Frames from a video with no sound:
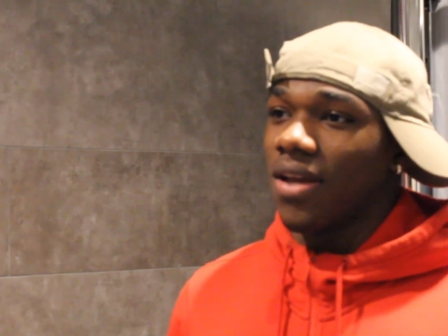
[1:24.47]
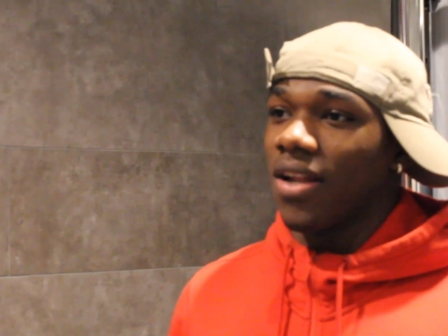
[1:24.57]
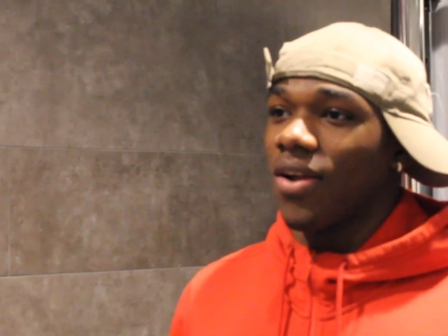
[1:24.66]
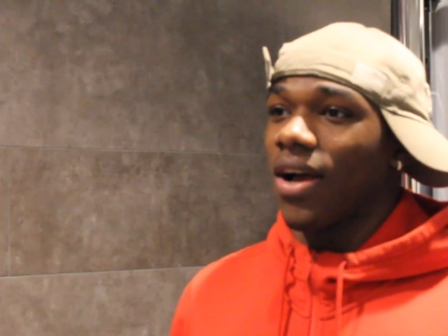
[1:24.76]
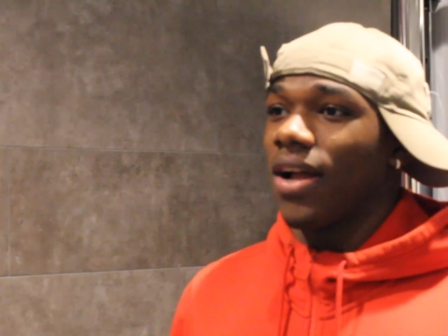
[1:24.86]

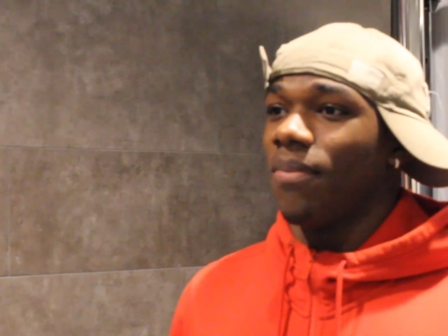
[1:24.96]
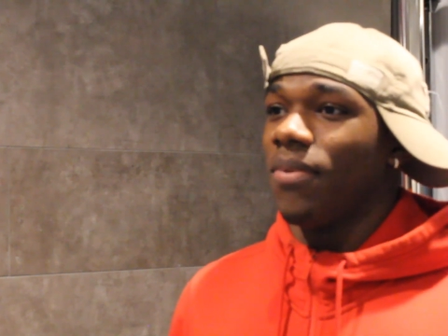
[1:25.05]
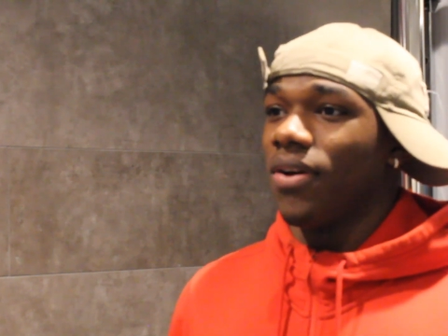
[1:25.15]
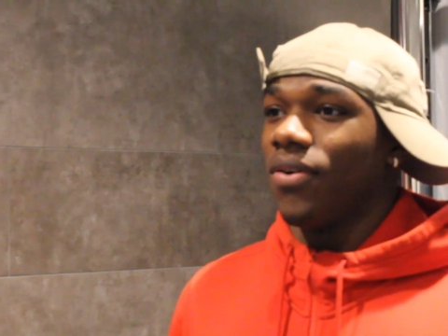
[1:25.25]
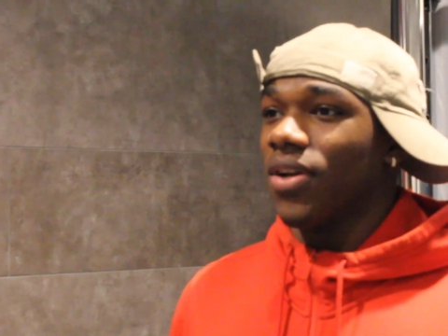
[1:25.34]
I know I got to
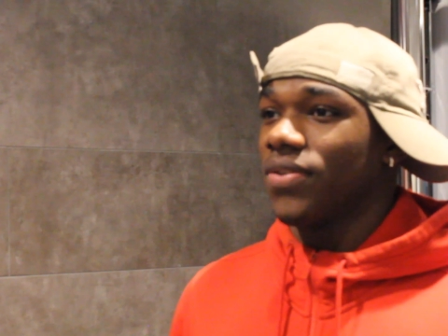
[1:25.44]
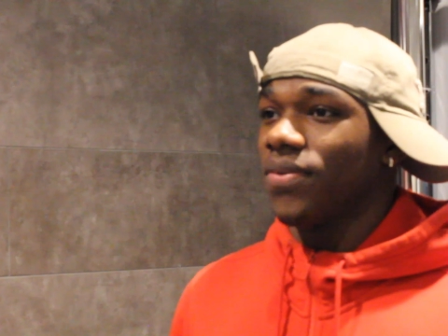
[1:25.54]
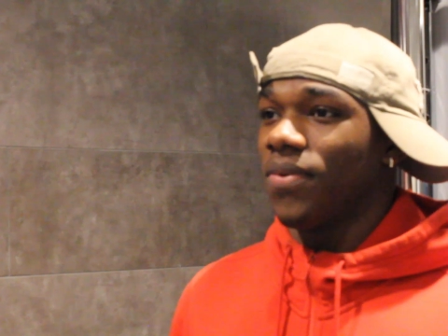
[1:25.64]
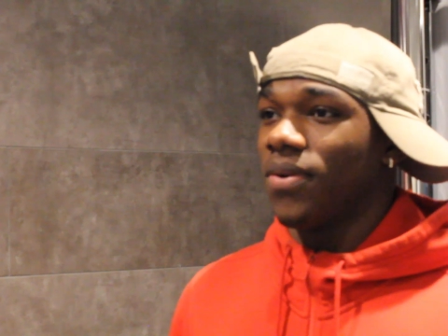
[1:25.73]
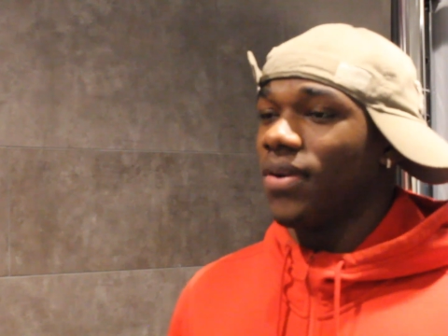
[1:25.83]
be
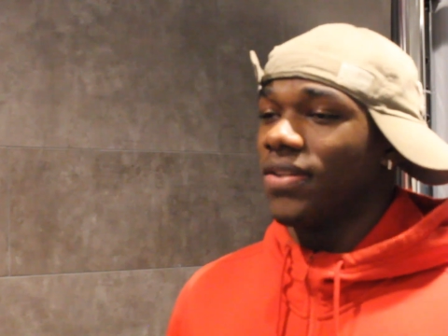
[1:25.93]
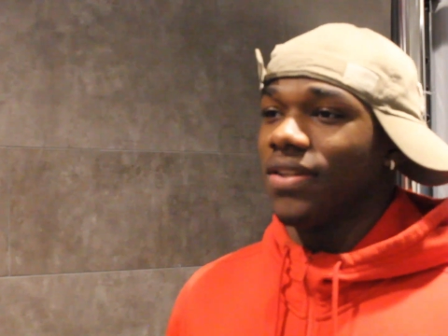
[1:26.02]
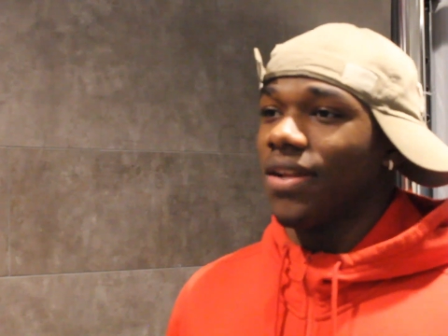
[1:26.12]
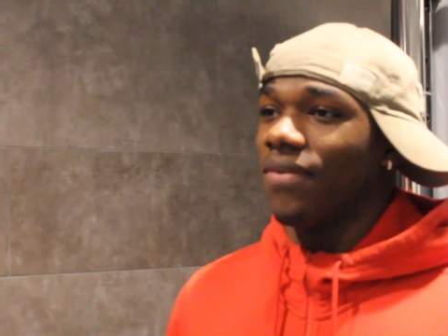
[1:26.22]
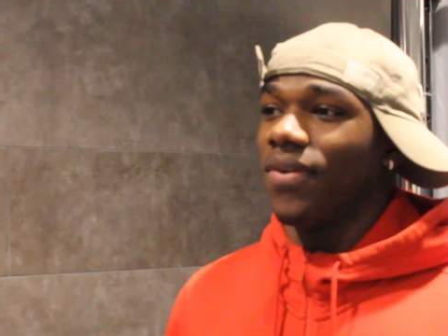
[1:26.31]
aggressive with him because
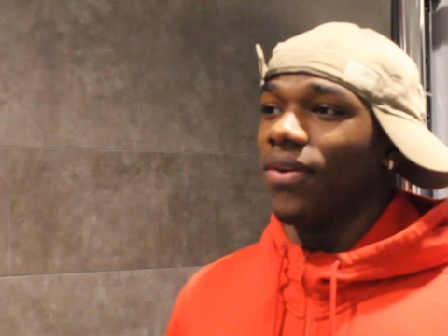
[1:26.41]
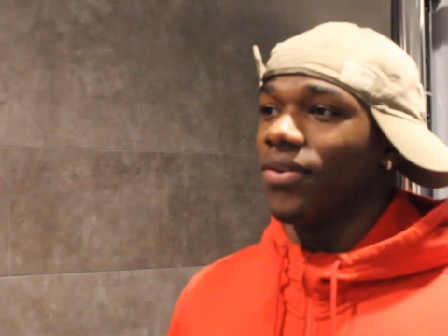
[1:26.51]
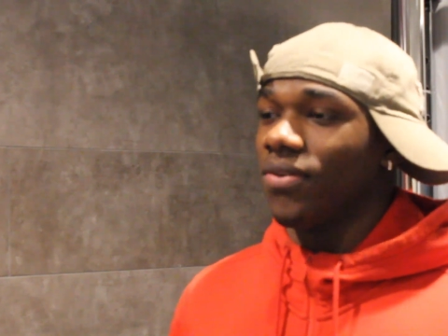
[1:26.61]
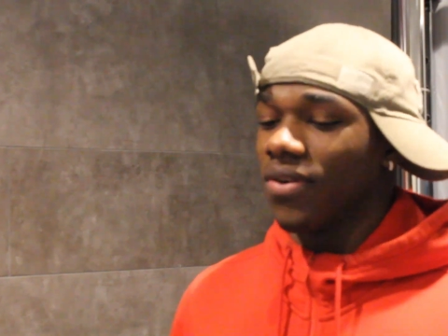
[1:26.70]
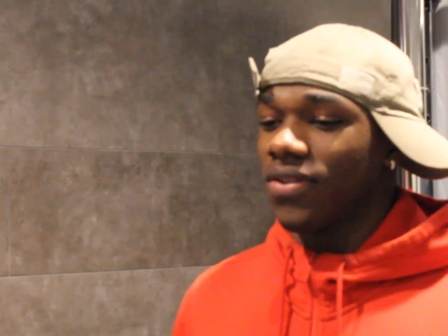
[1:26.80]
he's not
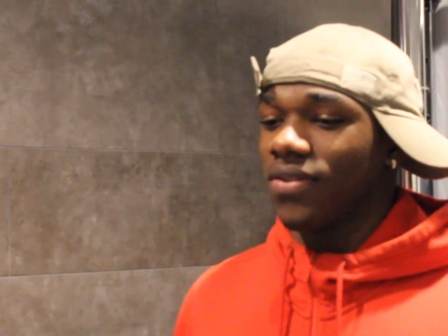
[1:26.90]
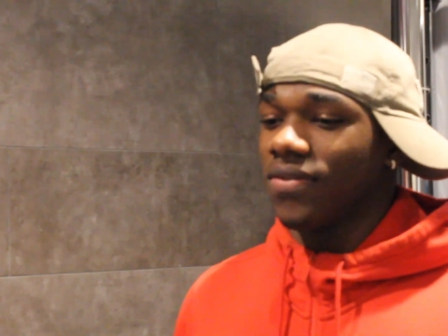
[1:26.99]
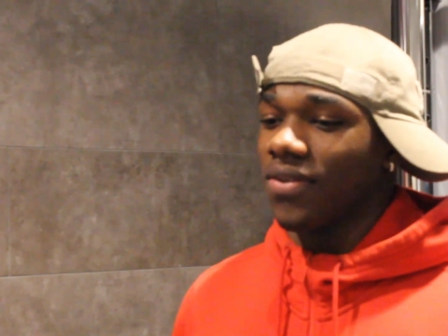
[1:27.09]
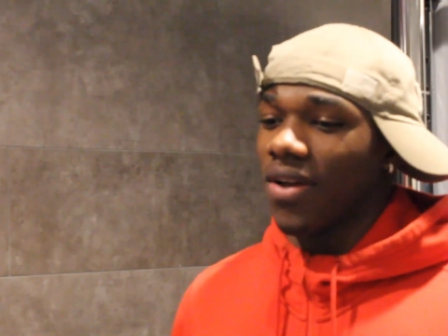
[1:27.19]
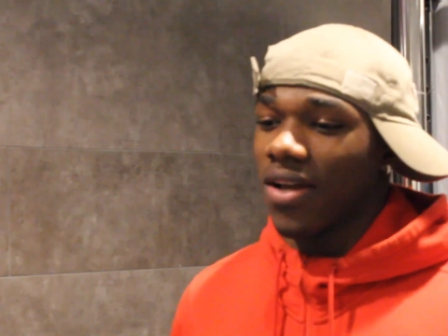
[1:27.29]
very
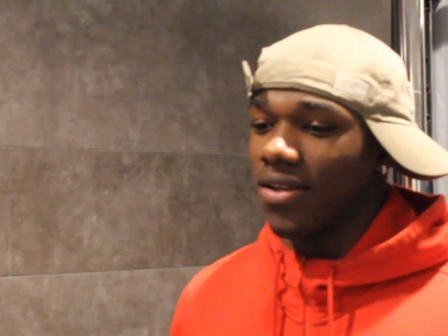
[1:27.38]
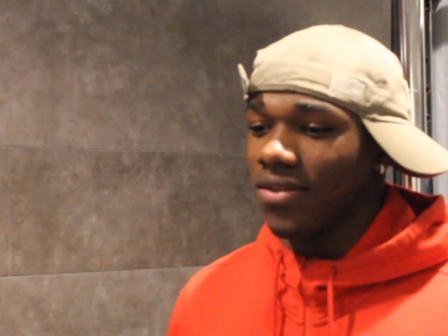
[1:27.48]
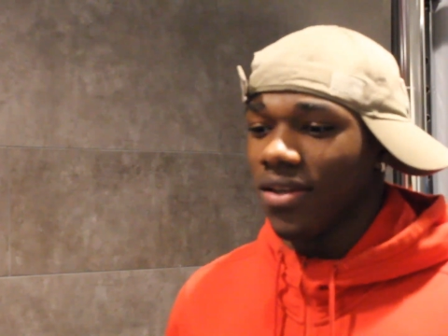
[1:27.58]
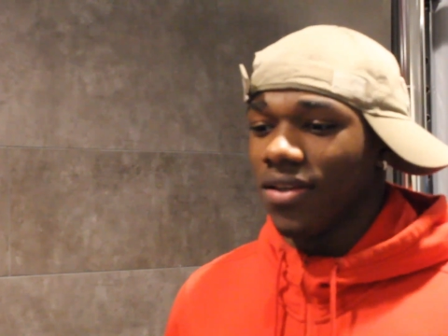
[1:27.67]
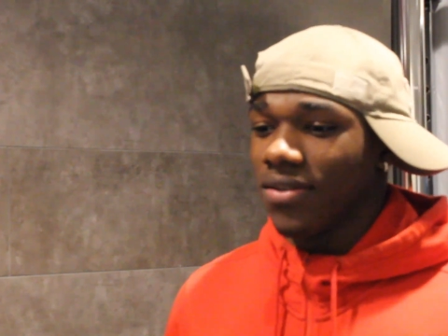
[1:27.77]
aggressive.
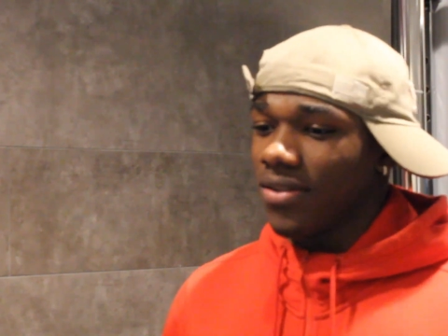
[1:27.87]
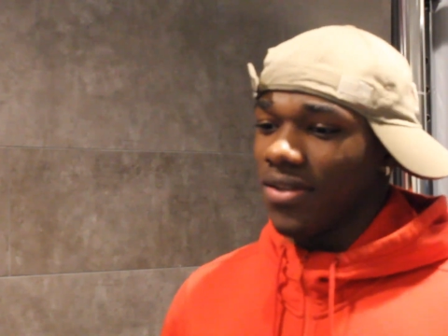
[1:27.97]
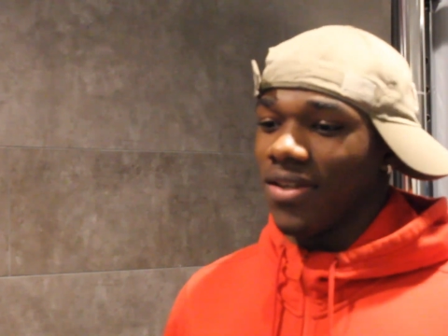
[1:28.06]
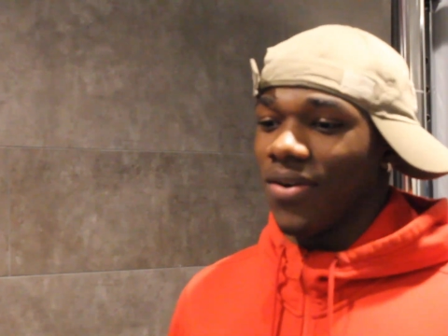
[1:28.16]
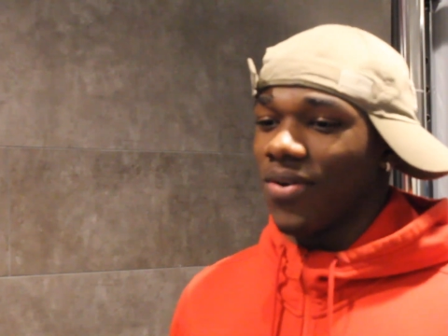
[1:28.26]
So
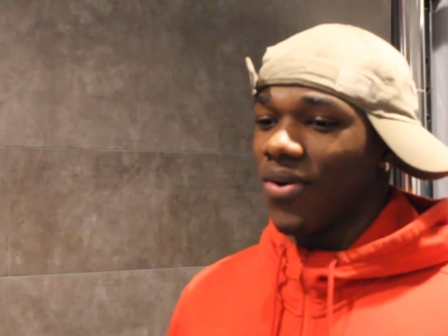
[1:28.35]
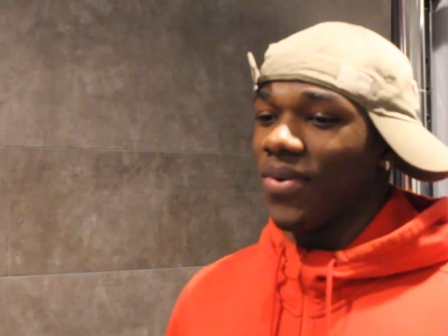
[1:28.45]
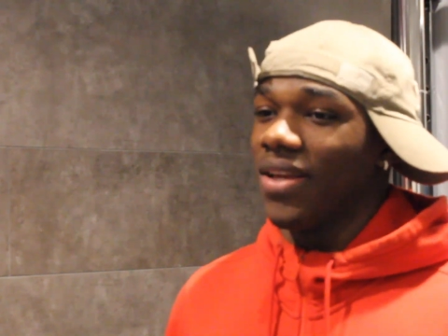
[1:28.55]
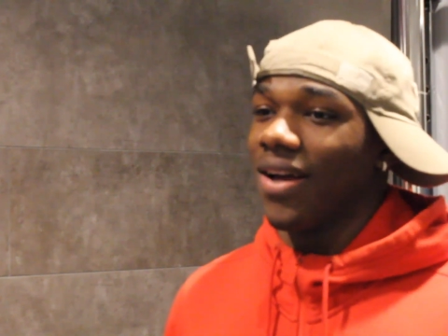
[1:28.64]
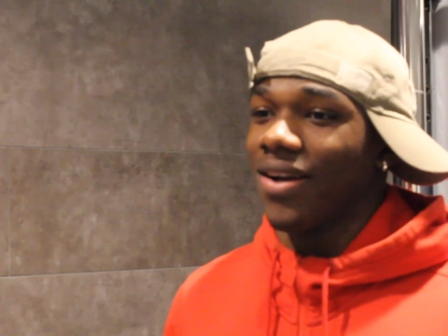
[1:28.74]
he don't know
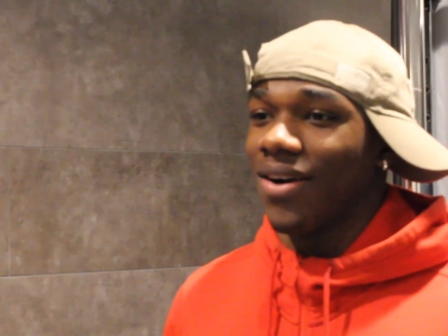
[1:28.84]
what he got